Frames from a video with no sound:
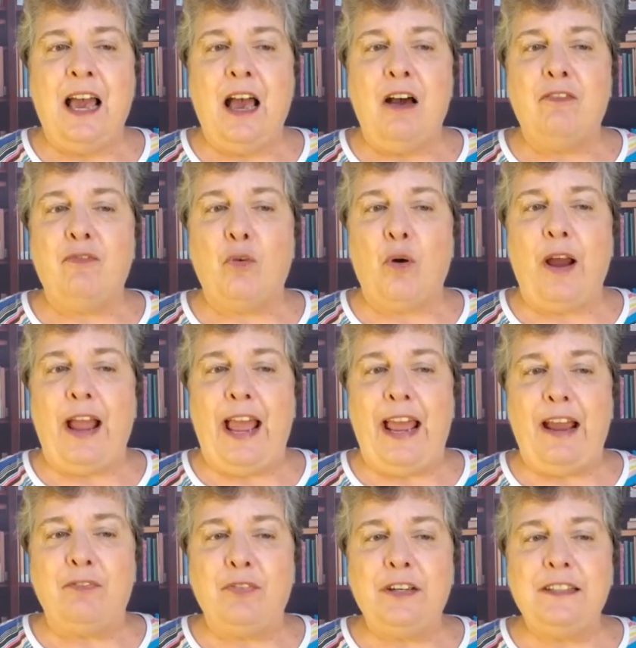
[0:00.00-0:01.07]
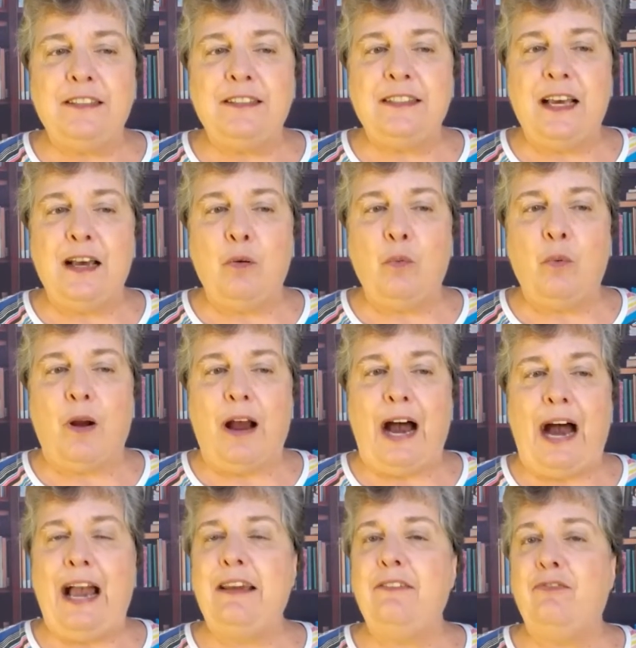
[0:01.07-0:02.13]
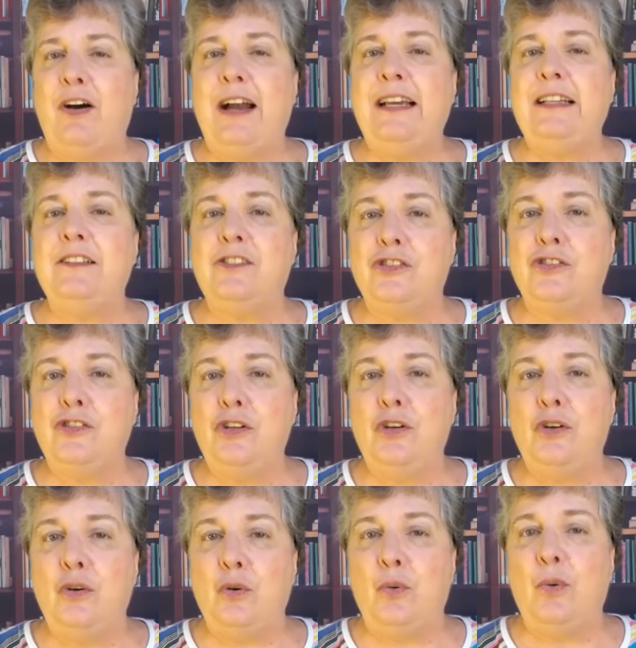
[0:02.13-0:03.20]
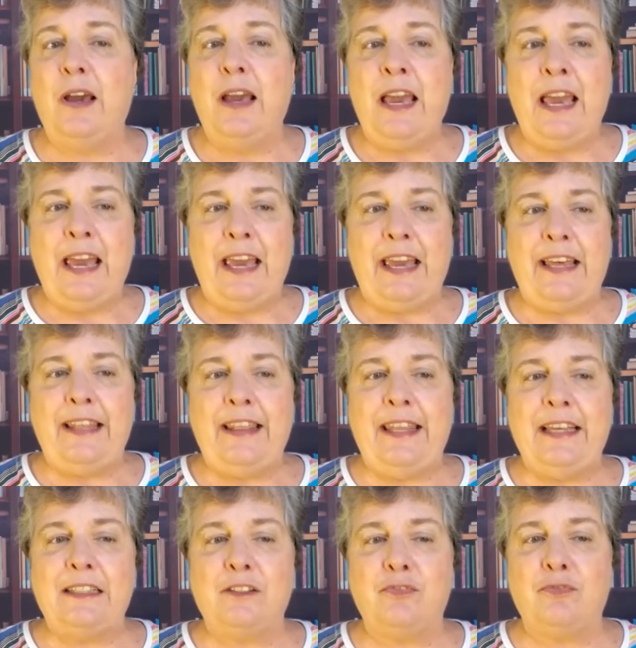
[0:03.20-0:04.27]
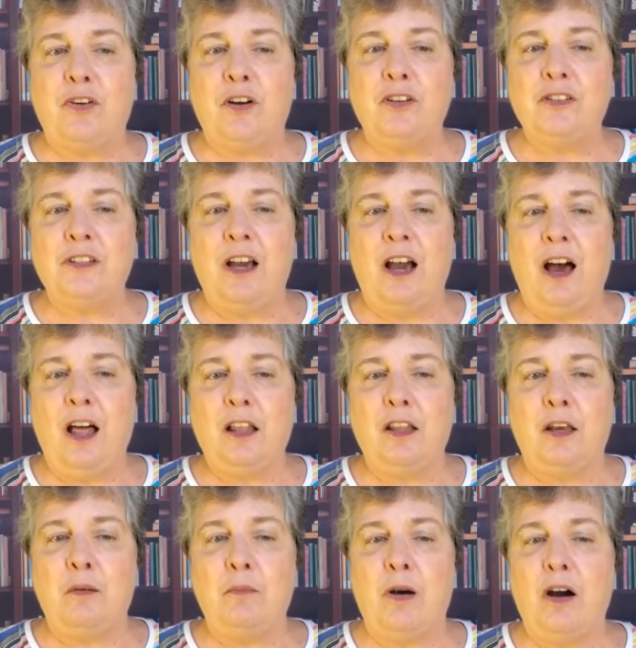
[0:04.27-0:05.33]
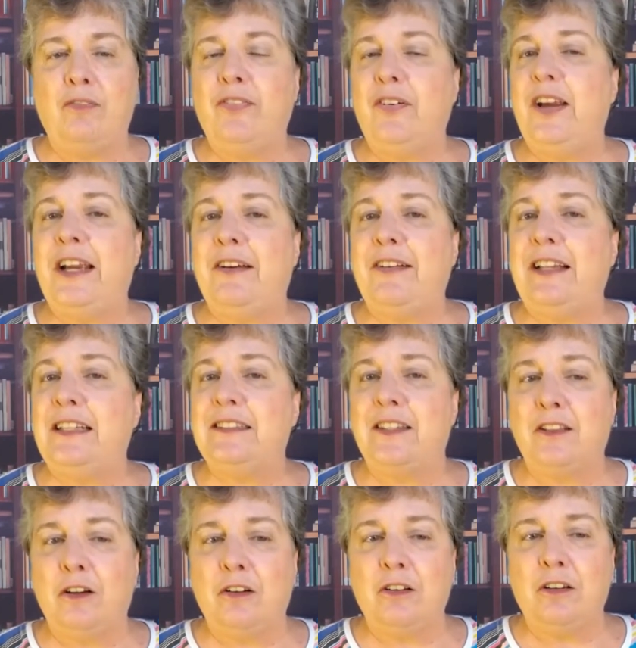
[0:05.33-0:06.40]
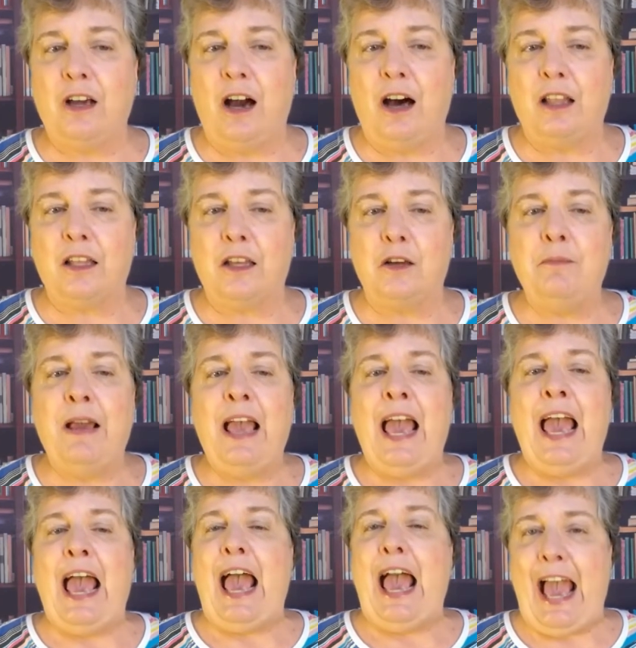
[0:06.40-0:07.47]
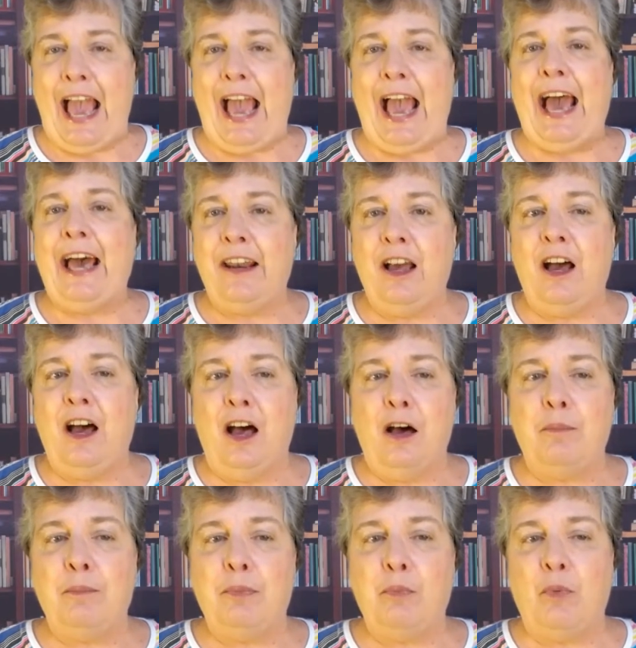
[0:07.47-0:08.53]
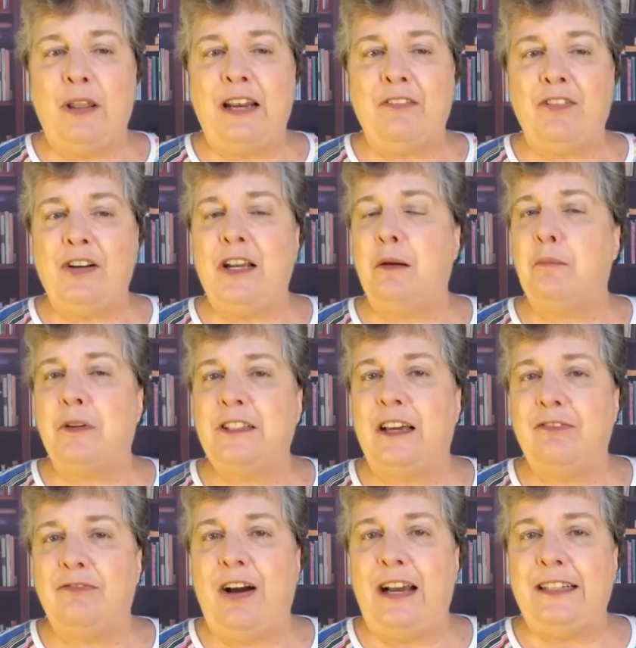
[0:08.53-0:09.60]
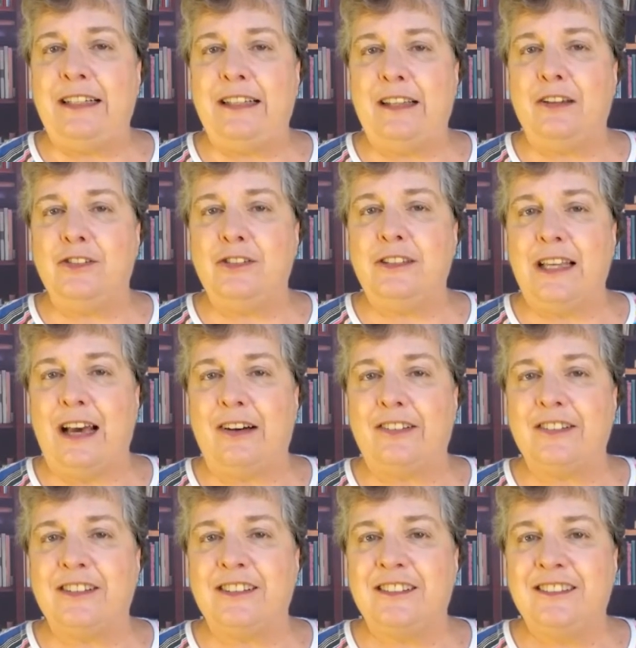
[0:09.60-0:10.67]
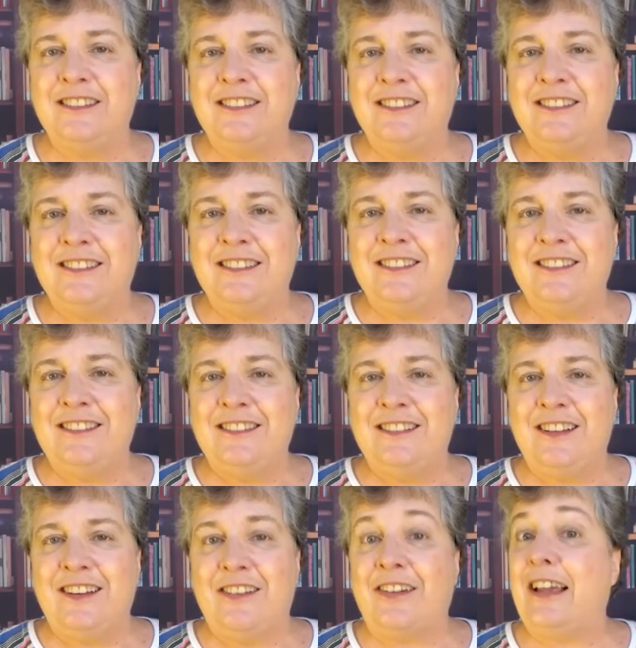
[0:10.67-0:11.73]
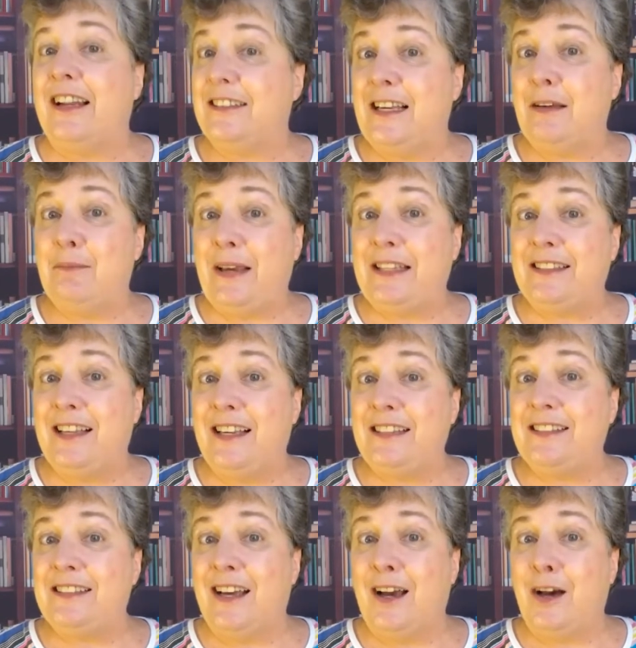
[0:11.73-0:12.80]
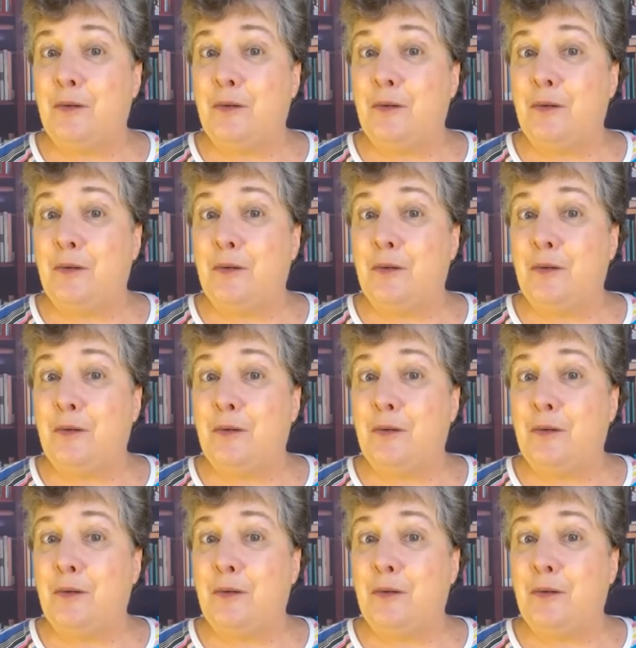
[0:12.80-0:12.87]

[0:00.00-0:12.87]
for every cell where I find Sue in this first column over here in this third column, add up whatever numbers I find in those cells. Okay, does that make sense? I hope